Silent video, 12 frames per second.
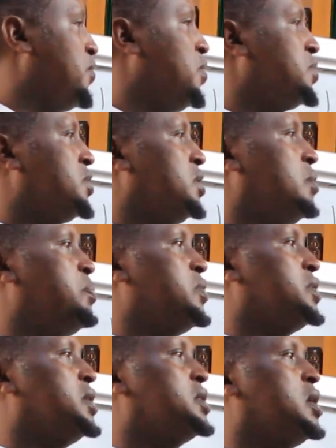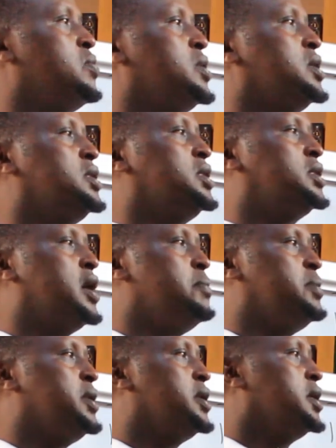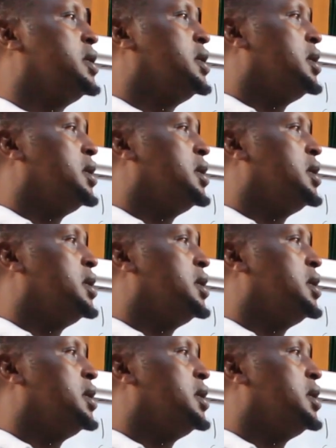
course, the processor will determine,